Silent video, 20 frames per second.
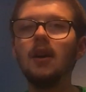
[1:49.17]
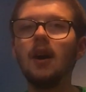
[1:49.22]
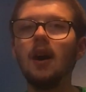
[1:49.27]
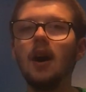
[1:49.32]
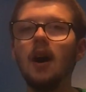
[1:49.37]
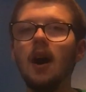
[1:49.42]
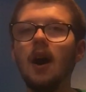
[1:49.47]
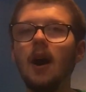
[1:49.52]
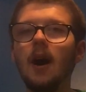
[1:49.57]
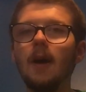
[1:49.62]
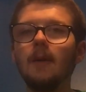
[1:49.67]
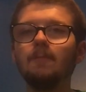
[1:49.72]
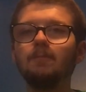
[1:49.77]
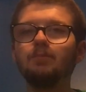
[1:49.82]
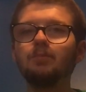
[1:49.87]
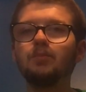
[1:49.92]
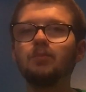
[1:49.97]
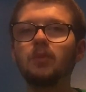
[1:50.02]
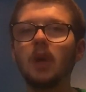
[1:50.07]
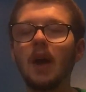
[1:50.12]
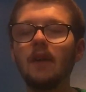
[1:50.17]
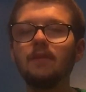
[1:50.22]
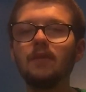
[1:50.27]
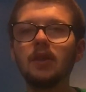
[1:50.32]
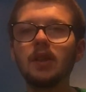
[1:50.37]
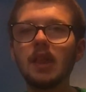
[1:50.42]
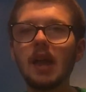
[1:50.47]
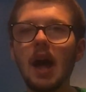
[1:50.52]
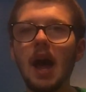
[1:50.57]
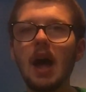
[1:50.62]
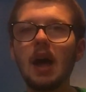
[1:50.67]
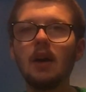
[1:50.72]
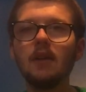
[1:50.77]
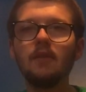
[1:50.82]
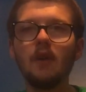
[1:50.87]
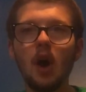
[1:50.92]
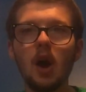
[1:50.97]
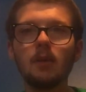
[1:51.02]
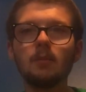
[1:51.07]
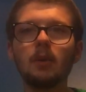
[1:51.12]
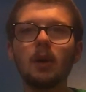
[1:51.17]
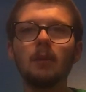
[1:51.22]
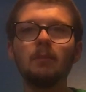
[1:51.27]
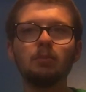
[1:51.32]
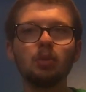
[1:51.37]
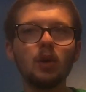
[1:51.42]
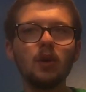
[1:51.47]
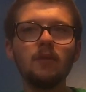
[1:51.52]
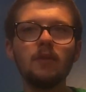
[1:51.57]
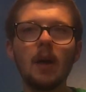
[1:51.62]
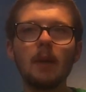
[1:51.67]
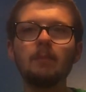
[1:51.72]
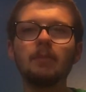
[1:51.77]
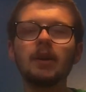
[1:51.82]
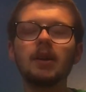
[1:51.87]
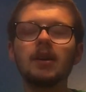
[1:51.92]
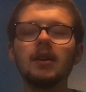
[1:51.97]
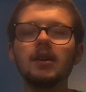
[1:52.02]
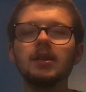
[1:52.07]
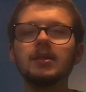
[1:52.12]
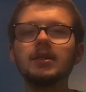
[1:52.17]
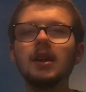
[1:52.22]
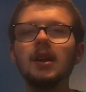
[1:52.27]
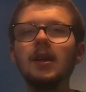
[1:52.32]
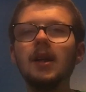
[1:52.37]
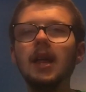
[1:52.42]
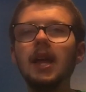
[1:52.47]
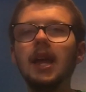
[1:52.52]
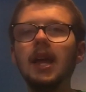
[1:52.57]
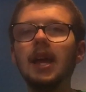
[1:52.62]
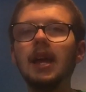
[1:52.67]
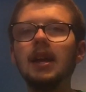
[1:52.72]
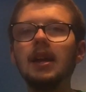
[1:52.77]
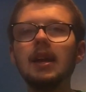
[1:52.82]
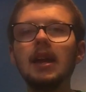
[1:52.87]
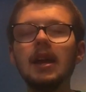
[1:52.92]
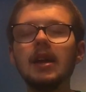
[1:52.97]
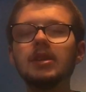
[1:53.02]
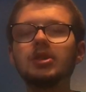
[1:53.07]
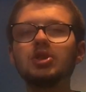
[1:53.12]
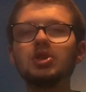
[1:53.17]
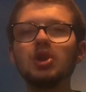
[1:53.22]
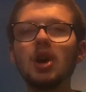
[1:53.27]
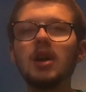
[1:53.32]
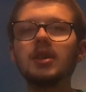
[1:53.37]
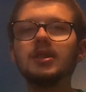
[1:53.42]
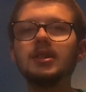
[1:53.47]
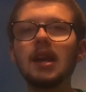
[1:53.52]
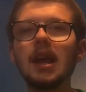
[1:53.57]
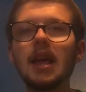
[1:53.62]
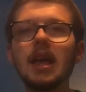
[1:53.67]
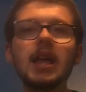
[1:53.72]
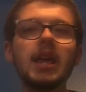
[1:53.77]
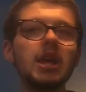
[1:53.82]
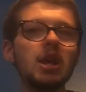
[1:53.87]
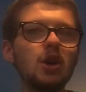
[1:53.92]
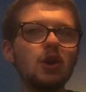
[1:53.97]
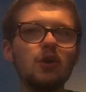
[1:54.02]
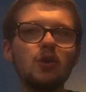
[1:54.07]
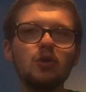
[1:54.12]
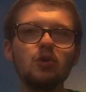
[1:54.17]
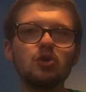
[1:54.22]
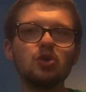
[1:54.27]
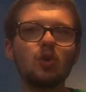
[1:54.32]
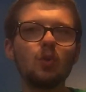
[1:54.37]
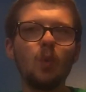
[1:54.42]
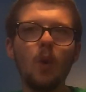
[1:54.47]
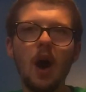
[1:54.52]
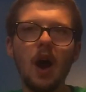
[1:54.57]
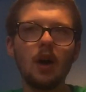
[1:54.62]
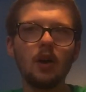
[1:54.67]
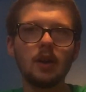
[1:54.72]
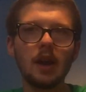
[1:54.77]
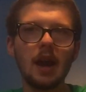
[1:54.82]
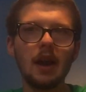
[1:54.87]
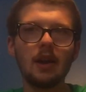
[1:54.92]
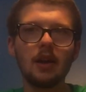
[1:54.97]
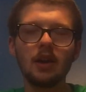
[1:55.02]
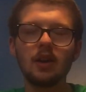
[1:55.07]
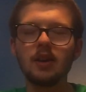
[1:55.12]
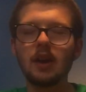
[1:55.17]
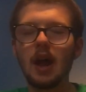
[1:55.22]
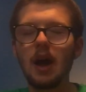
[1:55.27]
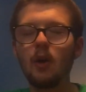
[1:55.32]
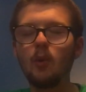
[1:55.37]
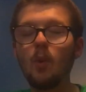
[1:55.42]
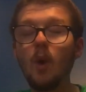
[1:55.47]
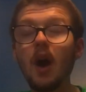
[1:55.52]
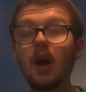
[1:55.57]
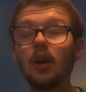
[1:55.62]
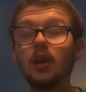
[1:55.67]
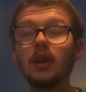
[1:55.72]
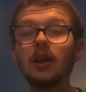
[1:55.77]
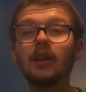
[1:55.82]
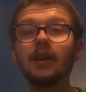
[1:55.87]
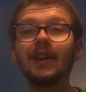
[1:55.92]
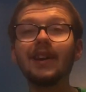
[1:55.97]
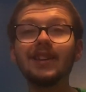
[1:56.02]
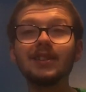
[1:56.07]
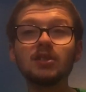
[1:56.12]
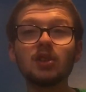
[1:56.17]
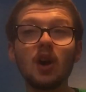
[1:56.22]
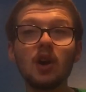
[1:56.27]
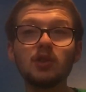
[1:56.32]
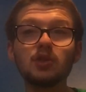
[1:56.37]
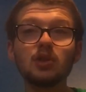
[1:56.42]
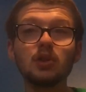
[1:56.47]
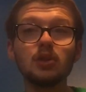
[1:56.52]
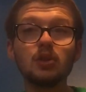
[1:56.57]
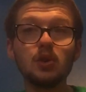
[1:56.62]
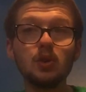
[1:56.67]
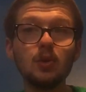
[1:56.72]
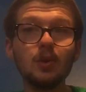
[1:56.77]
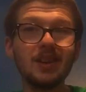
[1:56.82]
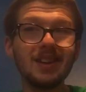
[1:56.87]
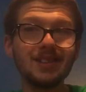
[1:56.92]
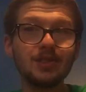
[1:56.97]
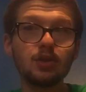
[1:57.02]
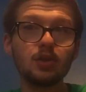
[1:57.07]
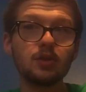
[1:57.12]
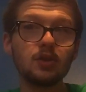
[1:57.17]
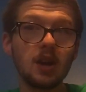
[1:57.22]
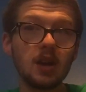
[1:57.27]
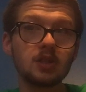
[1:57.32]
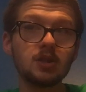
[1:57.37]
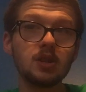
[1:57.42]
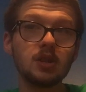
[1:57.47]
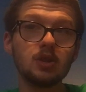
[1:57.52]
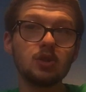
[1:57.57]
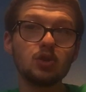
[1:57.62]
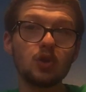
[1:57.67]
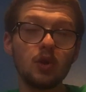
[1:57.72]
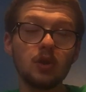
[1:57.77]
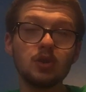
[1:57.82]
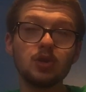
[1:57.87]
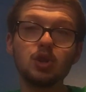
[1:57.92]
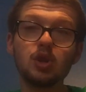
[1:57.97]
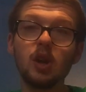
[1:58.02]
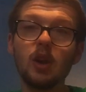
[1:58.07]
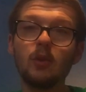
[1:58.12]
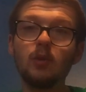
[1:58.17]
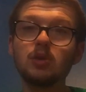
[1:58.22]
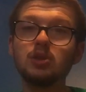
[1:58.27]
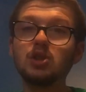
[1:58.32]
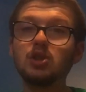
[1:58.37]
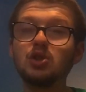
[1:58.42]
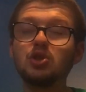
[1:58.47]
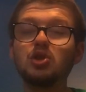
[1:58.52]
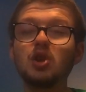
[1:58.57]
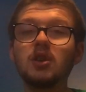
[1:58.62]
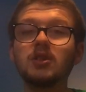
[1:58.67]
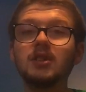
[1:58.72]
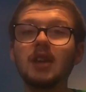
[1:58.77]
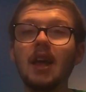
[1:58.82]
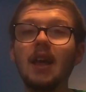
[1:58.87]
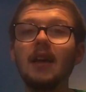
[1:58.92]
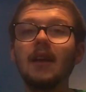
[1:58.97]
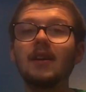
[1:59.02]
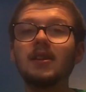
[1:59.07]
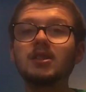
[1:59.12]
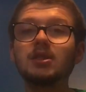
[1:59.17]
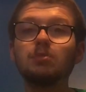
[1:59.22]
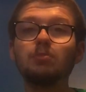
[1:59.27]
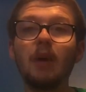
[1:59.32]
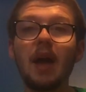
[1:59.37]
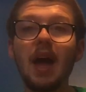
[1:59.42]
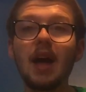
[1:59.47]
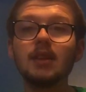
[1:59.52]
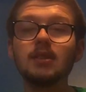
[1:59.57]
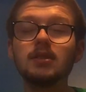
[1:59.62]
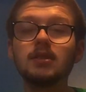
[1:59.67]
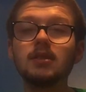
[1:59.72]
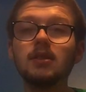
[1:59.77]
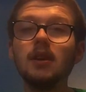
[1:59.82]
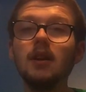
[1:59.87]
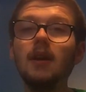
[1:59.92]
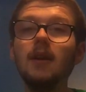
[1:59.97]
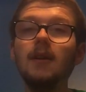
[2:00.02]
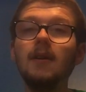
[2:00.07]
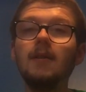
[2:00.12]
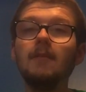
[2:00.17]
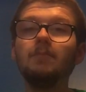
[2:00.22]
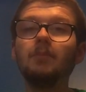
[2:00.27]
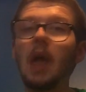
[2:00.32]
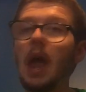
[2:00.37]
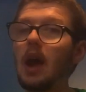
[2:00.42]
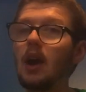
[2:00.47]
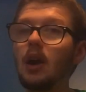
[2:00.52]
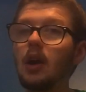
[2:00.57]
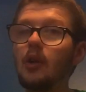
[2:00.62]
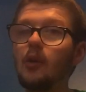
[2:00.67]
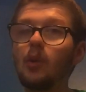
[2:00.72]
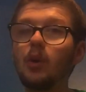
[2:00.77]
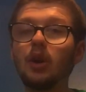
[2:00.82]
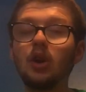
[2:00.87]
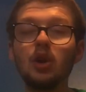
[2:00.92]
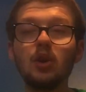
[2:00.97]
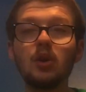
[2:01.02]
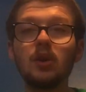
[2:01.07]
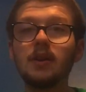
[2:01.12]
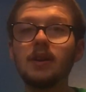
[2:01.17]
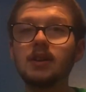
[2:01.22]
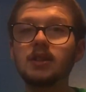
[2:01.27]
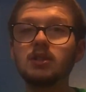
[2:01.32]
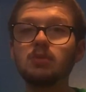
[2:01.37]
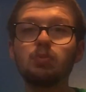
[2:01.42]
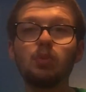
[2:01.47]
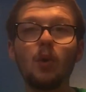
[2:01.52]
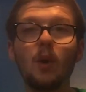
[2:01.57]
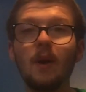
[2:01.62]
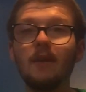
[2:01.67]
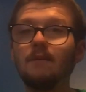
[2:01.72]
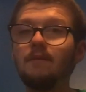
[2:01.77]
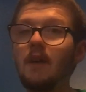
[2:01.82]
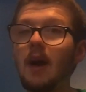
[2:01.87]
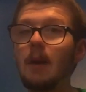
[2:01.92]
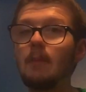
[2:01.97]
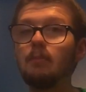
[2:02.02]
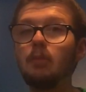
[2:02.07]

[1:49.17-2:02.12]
definitely the Isle of Armor improved that because it is just a huge wild area. Now, wild area is also a new introduction in Sword and Shield, which is just a expanse area where you could explore and find